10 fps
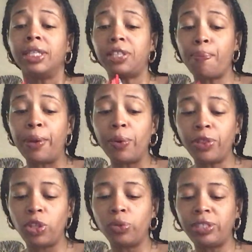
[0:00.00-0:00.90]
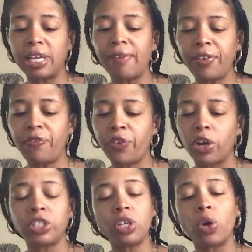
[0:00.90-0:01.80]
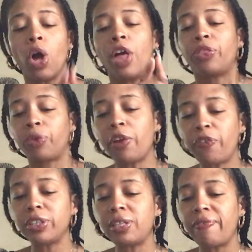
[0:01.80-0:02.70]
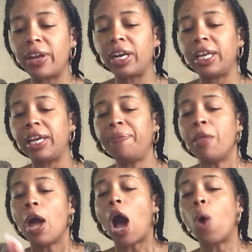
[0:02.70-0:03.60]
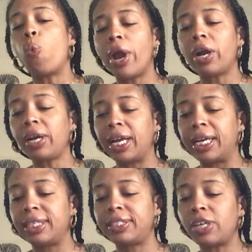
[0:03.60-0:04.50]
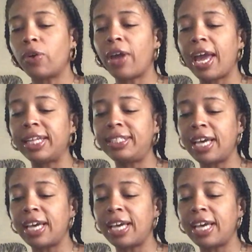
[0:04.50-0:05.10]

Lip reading: to be with you. Seven for, so three for divinity, awareness, okay?